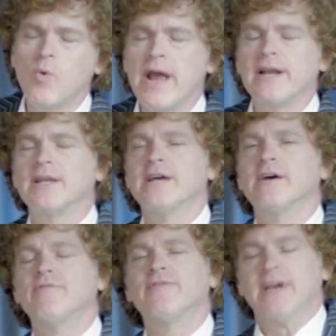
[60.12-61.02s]
way to
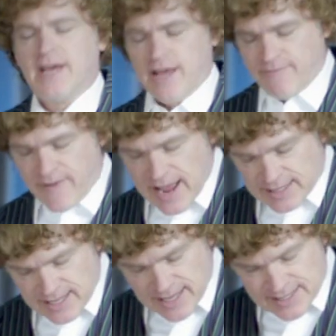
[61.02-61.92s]
live. In
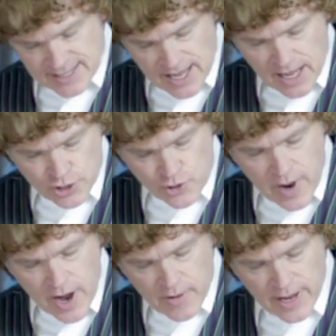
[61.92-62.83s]
fact, it's
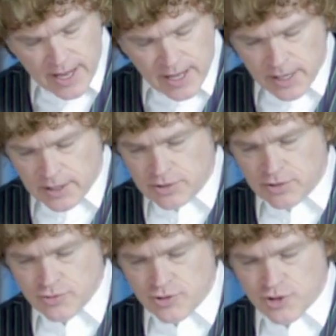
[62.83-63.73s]
contrary to